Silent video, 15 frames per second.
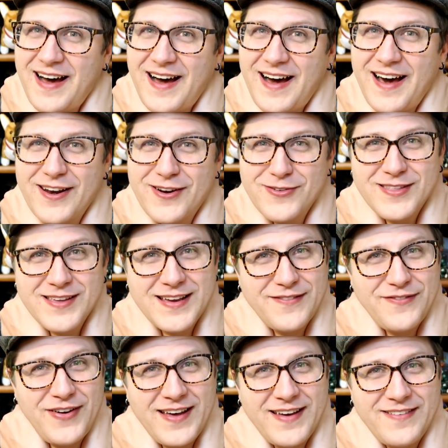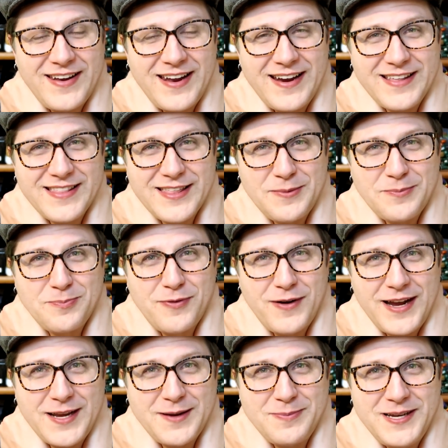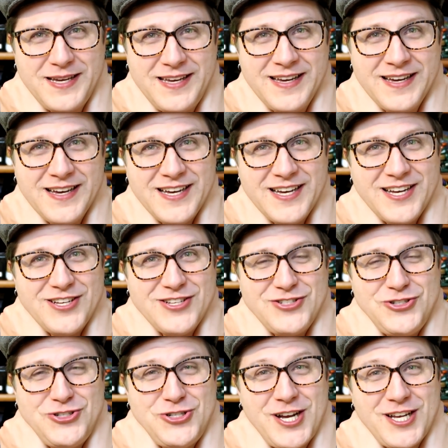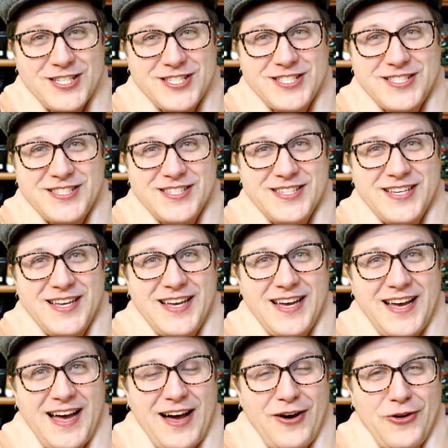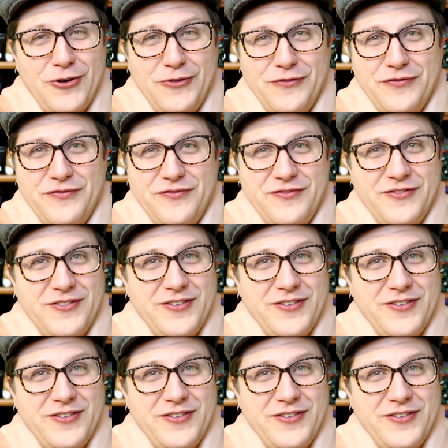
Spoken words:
don't think I've had anything break me just out of